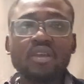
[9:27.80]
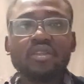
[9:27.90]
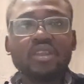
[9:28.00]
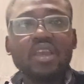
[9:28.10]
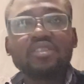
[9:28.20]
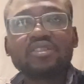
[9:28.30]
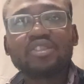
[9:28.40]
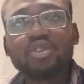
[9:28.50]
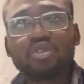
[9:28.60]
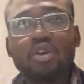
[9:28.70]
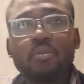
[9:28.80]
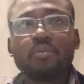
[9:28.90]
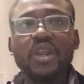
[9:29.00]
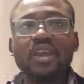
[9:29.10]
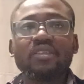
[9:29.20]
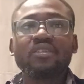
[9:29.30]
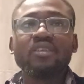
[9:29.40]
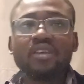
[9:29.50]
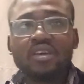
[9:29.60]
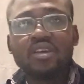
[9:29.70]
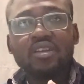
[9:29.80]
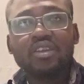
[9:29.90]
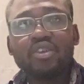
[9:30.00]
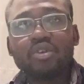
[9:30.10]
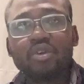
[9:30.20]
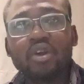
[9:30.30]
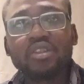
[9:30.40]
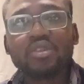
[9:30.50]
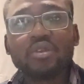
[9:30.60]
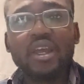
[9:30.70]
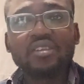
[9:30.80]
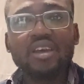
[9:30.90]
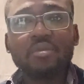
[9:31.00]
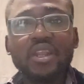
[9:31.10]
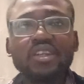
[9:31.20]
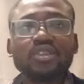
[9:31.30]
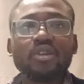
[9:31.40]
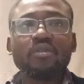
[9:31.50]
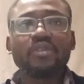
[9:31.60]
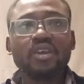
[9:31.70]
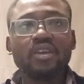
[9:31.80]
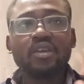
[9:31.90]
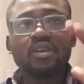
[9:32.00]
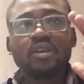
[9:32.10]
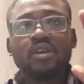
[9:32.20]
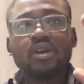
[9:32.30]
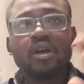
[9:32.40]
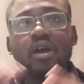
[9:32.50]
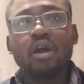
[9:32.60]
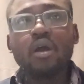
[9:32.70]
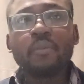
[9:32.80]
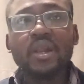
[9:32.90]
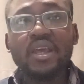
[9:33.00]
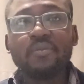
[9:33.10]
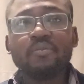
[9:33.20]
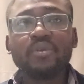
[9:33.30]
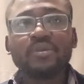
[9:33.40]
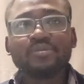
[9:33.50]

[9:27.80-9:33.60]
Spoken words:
This should complete the neurological examination of the upper limb.